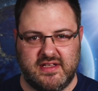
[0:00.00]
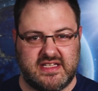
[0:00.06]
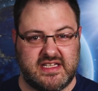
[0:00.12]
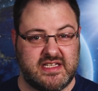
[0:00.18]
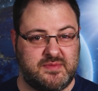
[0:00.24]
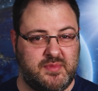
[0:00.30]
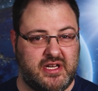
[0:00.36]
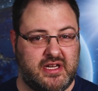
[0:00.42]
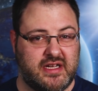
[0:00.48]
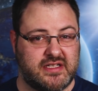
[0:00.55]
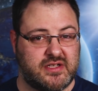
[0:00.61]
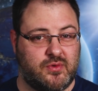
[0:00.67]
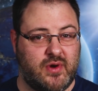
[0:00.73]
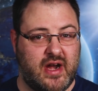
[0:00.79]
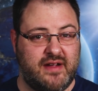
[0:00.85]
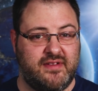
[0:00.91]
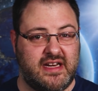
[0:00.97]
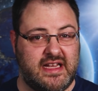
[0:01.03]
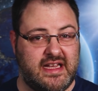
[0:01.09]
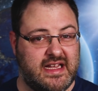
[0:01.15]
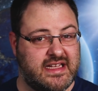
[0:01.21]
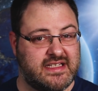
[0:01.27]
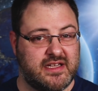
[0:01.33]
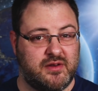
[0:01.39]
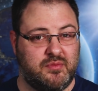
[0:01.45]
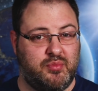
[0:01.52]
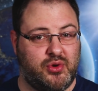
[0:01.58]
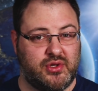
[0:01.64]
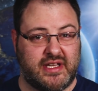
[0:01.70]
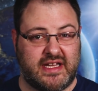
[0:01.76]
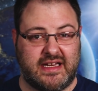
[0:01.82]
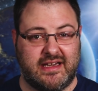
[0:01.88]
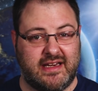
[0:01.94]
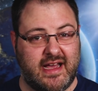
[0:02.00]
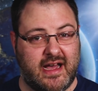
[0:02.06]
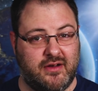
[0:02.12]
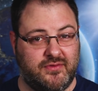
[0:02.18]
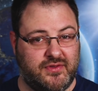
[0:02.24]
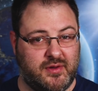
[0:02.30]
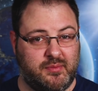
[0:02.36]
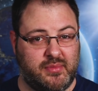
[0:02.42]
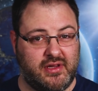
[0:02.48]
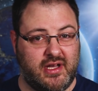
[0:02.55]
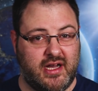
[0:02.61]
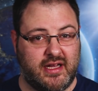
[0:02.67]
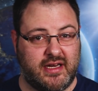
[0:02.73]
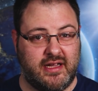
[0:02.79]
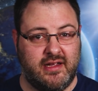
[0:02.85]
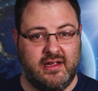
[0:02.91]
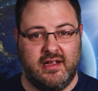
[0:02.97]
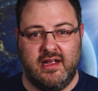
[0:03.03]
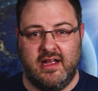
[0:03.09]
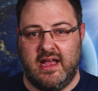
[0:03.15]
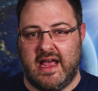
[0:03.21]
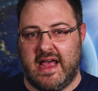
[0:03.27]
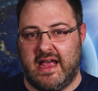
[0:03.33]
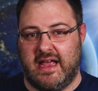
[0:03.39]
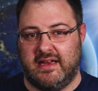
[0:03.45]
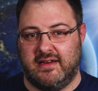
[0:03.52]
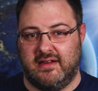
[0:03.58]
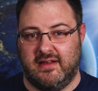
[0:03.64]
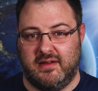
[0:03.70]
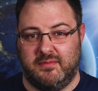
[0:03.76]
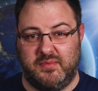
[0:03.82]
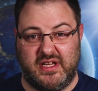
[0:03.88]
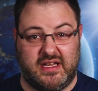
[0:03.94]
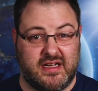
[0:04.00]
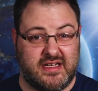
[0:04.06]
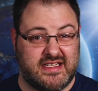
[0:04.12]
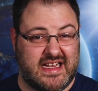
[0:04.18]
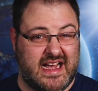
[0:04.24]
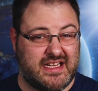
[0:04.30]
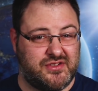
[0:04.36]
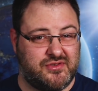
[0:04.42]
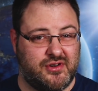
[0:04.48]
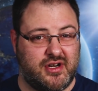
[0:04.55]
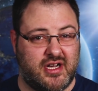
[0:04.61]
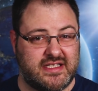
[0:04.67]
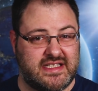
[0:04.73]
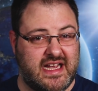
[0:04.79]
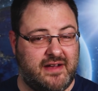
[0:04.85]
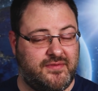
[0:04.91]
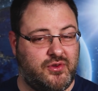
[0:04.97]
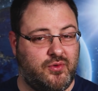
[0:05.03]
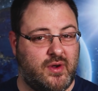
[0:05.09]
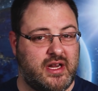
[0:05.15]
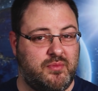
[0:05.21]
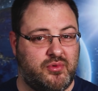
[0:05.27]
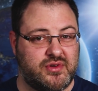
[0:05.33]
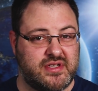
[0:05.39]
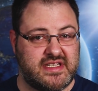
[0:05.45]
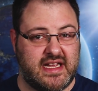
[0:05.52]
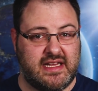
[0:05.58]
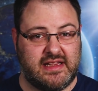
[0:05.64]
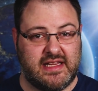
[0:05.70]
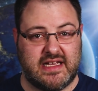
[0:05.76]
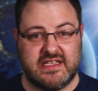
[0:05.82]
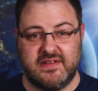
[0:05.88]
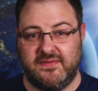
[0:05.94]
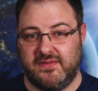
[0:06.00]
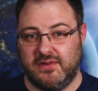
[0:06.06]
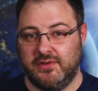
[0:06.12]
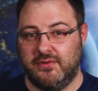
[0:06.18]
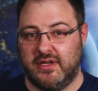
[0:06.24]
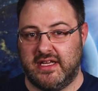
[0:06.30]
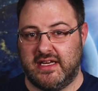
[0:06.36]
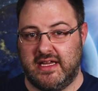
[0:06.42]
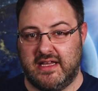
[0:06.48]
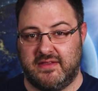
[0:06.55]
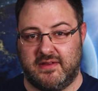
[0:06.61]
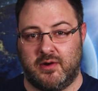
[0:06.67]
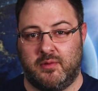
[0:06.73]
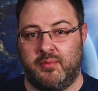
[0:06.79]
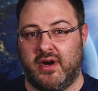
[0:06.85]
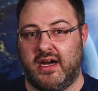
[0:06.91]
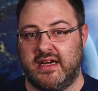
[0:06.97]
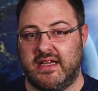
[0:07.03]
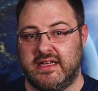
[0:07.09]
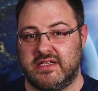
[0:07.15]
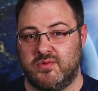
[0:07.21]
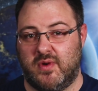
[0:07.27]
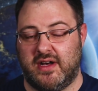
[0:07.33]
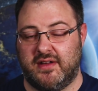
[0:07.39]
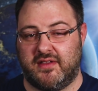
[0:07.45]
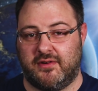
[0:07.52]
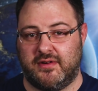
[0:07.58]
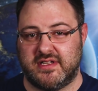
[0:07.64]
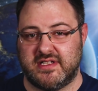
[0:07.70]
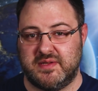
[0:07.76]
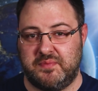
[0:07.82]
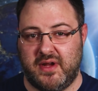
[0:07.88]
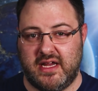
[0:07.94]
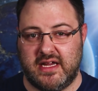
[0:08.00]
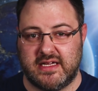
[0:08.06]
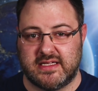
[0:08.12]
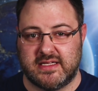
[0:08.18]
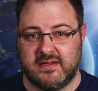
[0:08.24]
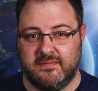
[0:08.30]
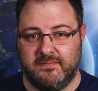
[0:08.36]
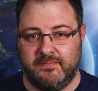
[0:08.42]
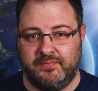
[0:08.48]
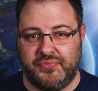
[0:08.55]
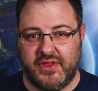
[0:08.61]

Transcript: This is because gravity isn't pulling down the blood and because astronauts have 20% less fluid in their bodies while they're in space.